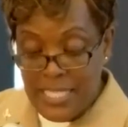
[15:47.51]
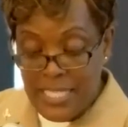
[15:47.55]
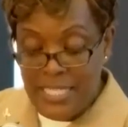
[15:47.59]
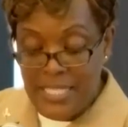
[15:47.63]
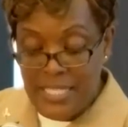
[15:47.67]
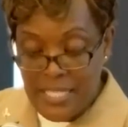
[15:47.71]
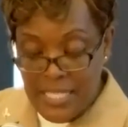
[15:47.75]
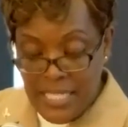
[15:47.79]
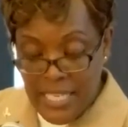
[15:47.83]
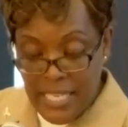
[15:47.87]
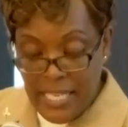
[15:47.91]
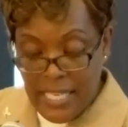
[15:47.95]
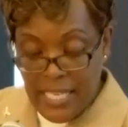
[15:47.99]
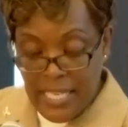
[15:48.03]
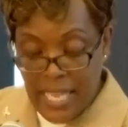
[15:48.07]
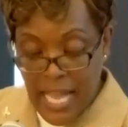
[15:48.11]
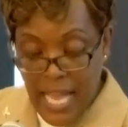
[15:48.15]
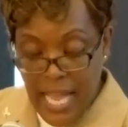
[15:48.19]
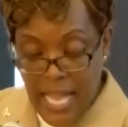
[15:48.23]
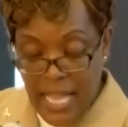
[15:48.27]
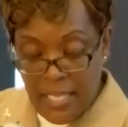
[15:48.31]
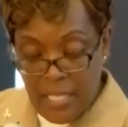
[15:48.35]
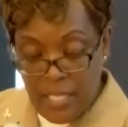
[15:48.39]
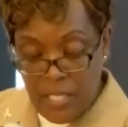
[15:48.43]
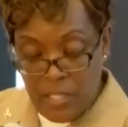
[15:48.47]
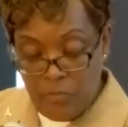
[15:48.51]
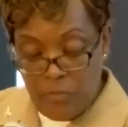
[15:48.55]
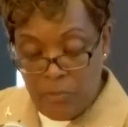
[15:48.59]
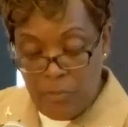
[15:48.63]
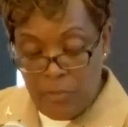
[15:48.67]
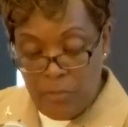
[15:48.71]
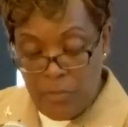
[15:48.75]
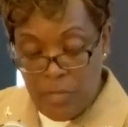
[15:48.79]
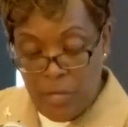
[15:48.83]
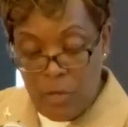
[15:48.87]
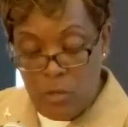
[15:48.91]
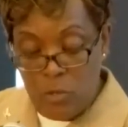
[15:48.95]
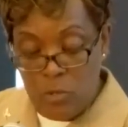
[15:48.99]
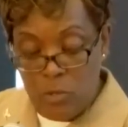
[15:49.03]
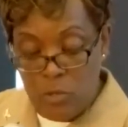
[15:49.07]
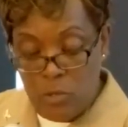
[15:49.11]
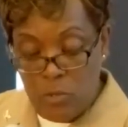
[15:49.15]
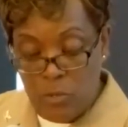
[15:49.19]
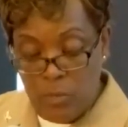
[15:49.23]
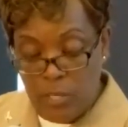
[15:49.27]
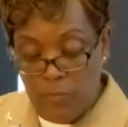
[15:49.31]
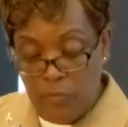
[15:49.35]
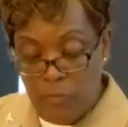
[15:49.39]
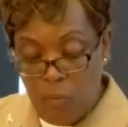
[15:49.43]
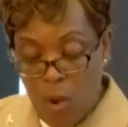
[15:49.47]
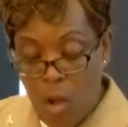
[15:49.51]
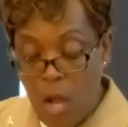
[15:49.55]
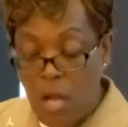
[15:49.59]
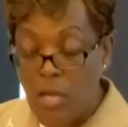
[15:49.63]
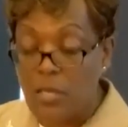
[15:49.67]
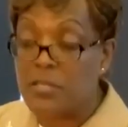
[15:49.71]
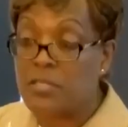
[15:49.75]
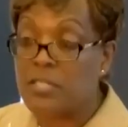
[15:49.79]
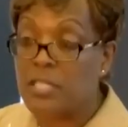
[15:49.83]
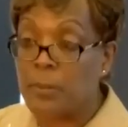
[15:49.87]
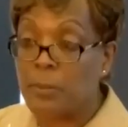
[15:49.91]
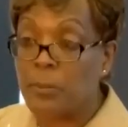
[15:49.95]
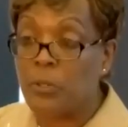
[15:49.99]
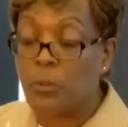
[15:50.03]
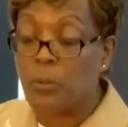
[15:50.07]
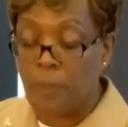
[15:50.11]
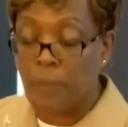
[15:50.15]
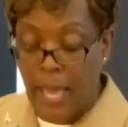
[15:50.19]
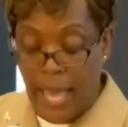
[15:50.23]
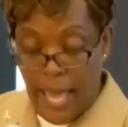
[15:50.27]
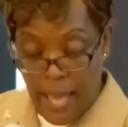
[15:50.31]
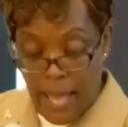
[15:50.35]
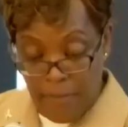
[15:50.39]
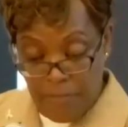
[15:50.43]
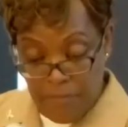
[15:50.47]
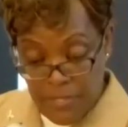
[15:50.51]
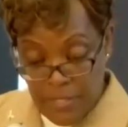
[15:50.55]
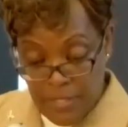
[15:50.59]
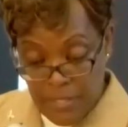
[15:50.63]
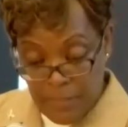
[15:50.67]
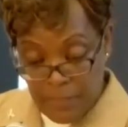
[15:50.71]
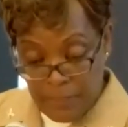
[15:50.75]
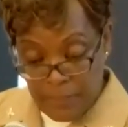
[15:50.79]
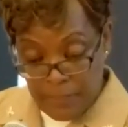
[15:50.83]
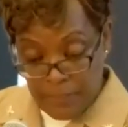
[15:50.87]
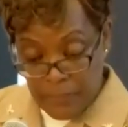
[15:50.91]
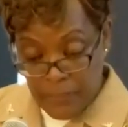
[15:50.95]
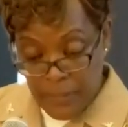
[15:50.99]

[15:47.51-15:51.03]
Seek guidance from those who have walked similar paths,